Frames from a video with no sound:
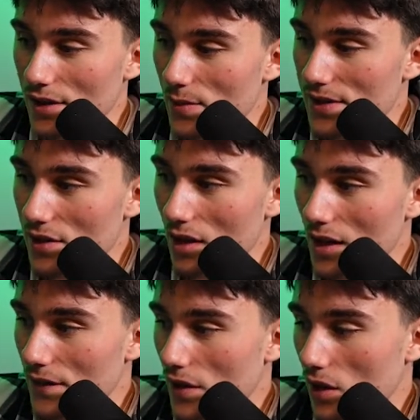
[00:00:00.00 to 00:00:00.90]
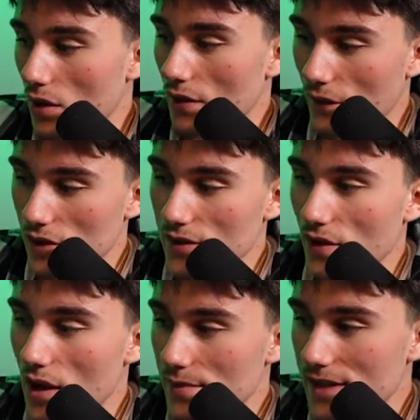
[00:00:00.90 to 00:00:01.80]
as we start off here, first of
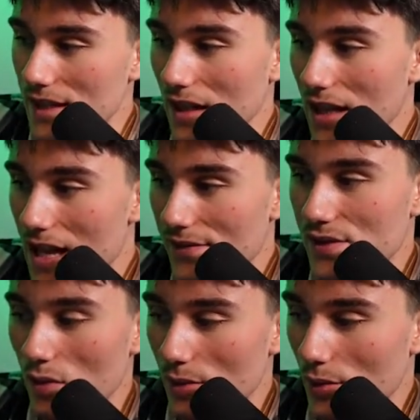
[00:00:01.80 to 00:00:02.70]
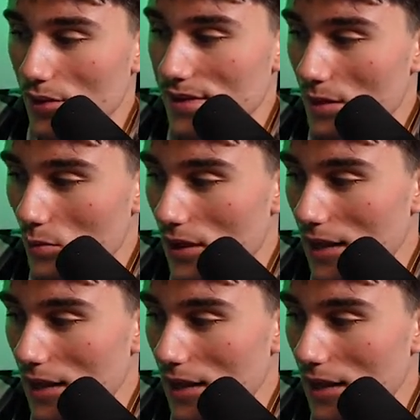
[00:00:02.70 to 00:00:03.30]
all, I'm seeing a lot of story posts, and I'm really